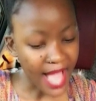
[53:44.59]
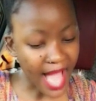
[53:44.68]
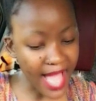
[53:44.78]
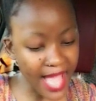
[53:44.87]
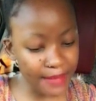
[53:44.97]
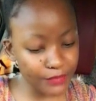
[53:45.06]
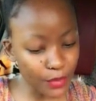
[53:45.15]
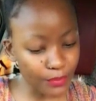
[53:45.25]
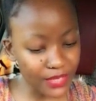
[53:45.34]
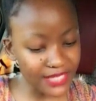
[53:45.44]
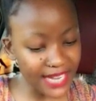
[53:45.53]
I am your
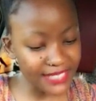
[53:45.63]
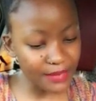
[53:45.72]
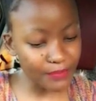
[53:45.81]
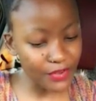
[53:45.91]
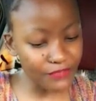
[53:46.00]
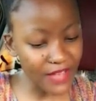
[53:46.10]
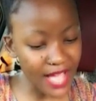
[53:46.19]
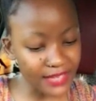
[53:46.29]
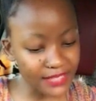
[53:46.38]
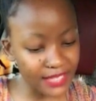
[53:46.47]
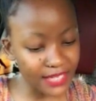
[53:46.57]
protector,
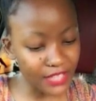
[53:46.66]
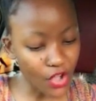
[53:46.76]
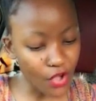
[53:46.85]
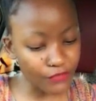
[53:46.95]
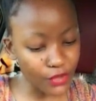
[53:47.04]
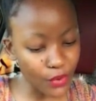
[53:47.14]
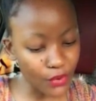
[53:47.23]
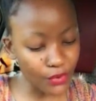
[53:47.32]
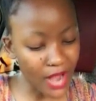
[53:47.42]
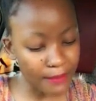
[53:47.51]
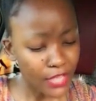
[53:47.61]
provider, sealer of your
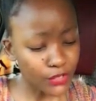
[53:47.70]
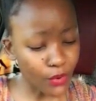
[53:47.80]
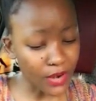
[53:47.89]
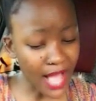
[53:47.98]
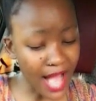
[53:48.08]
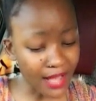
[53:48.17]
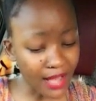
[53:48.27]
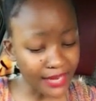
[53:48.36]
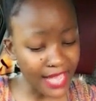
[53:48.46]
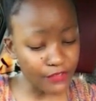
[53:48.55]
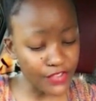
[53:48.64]
crime. Daughter, I got
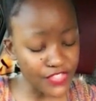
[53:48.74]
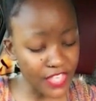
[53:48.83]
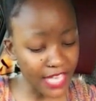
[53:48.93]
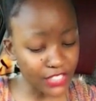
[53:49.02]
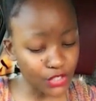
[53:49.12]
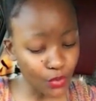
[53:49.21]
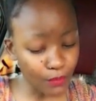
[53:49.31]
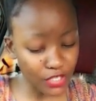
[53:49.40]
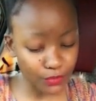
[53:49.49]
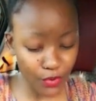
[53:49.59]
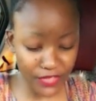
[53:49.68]
everything and so
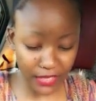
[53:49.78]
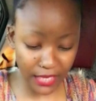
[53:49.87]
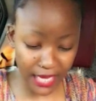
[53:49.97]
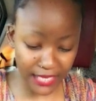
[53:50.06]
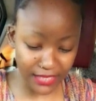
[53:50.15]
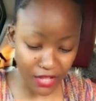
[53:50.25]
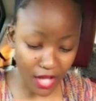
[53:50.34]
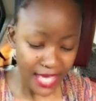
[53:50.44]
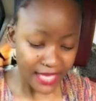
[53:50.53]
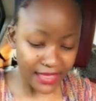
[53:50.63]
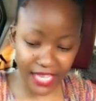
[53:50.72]
much more than he's got.
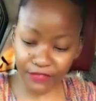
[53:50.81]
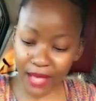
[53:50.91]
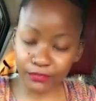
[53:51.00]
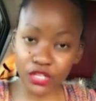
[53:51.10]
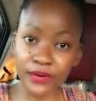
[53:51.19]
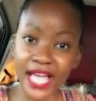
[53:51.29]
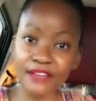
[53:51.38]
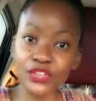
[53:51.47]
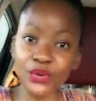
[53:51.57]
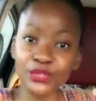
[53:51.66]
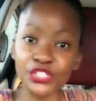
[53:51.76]
Leave. I'm sorry, I have
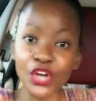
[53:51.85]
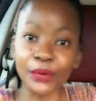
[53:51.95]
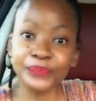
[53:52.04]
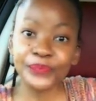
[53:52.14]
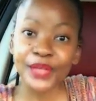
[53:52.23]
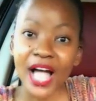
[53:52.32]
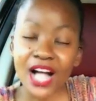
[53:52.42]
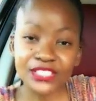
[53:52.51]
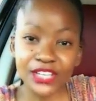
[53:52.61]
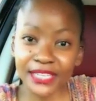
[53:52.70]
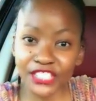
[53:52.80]
the whole song. I
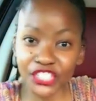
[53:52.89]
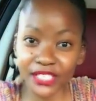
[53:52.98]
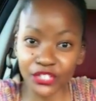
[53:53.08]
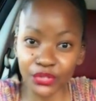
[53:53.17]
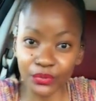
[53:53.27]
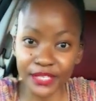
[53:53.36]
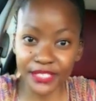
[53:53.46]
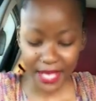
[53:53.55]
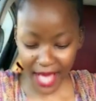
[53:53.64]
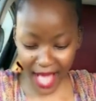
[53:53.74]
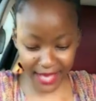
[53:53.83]
was gonna cheat through it.
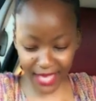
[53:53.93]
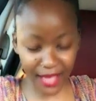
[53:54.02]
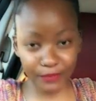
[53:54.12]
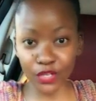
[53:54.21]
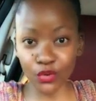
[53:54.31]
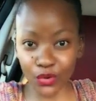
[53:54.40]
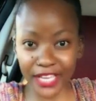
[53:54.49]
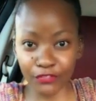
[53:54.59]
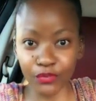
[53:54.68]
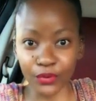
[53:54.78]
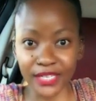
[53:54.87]
I, I've been
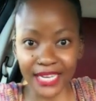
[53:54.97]
looking for it.